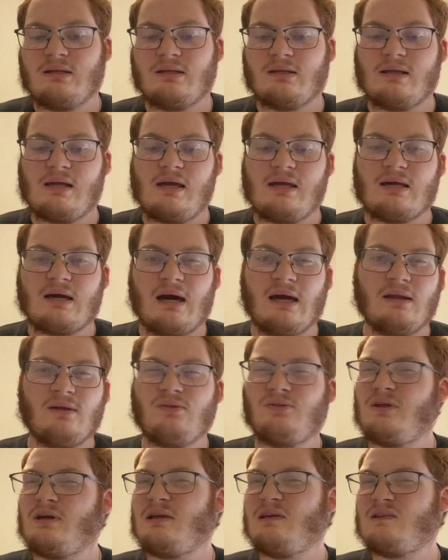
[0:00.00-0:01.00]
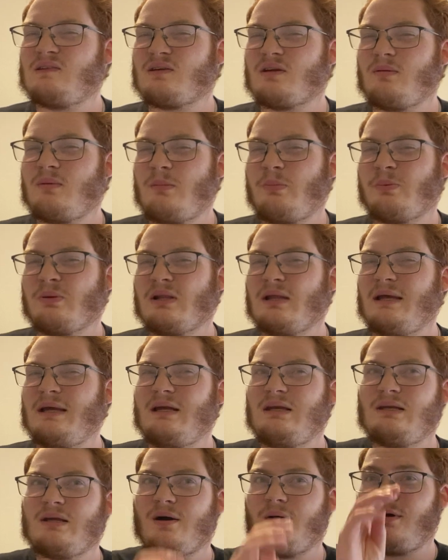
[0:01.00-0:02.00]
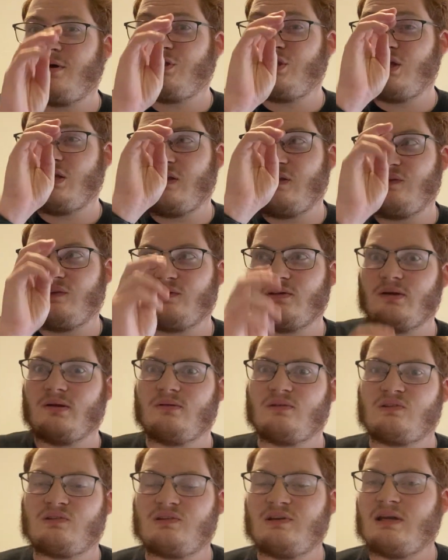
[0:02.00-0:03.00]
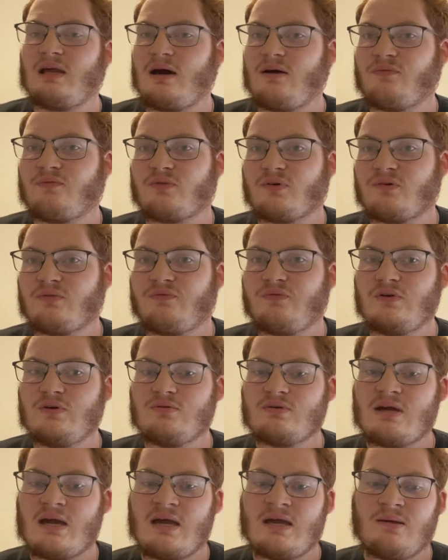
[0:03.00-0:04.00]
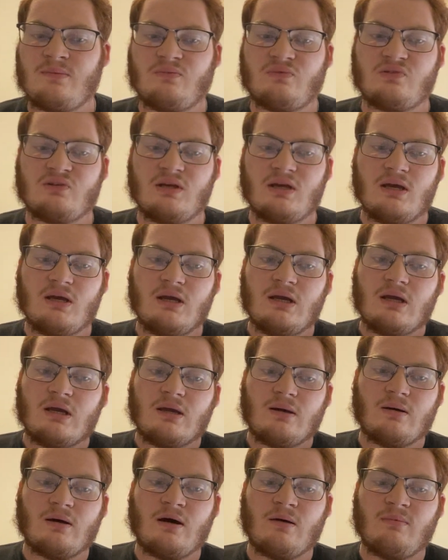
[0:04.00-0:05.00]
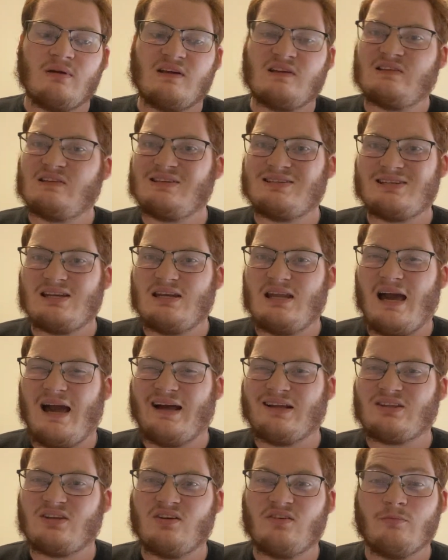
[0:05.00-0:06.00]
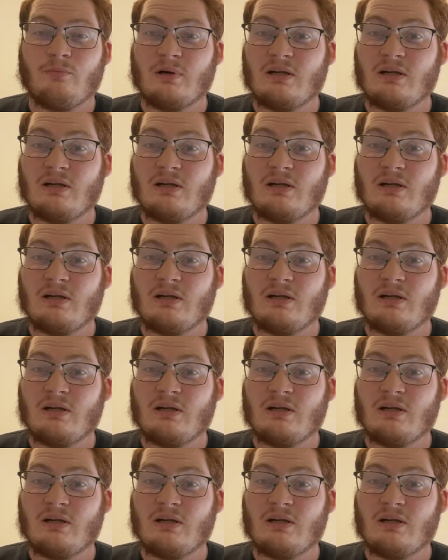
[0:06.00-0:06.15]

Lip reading: Like, I don't think he's going to be playing, though. I think he's going to sit out for a few games because he's inactive.